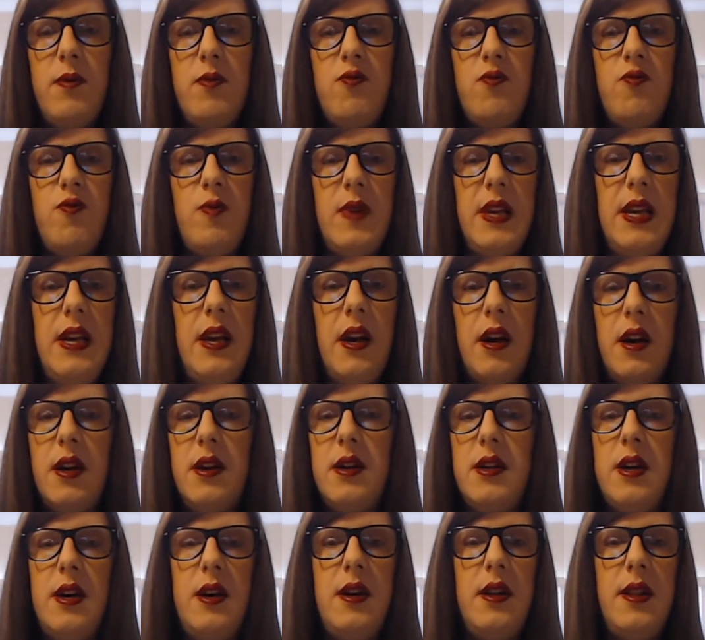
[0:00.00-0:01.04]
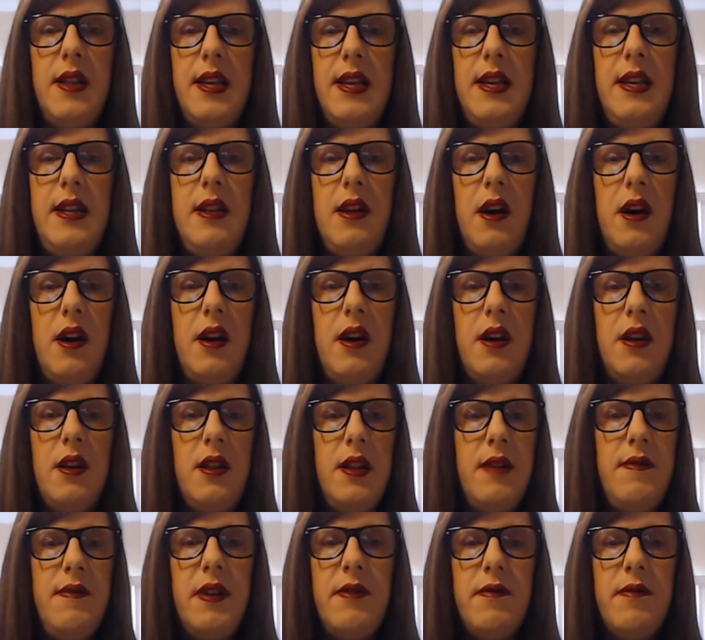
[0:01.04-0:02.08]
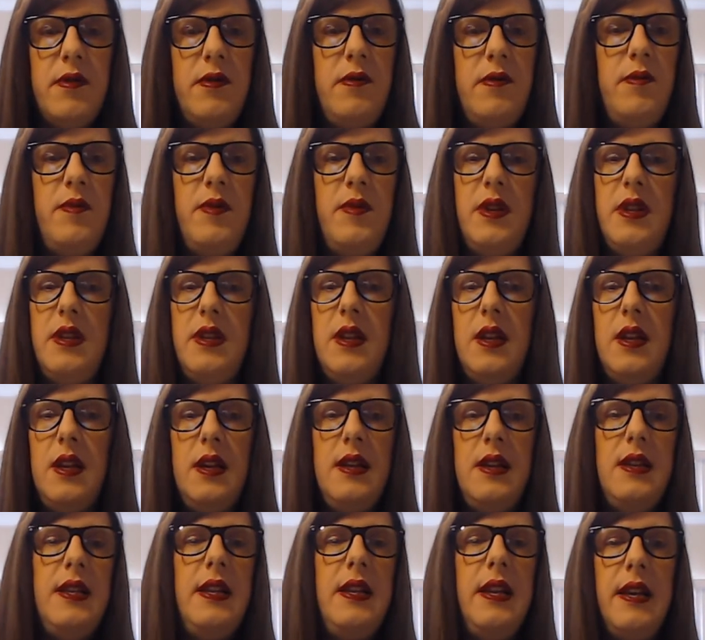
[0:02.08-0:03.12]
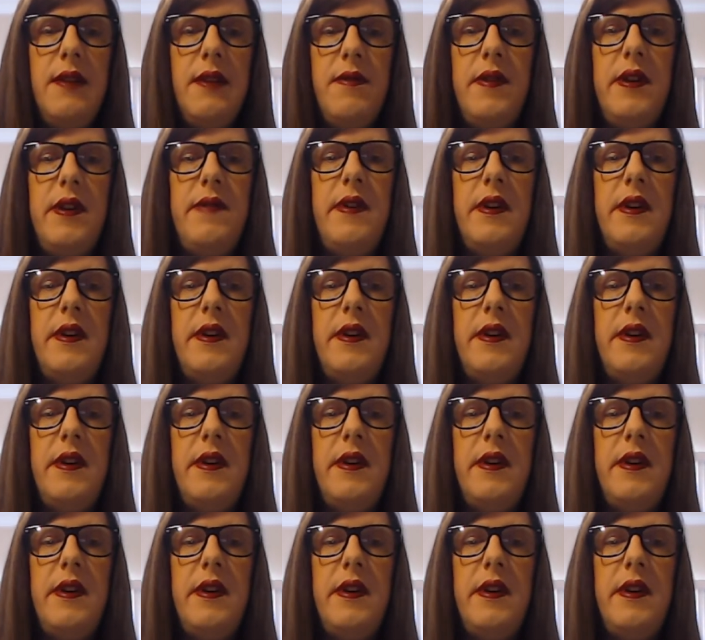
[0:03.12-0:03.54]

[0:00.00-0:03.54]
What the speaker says: We aren't all in our living rooms sitting in front of our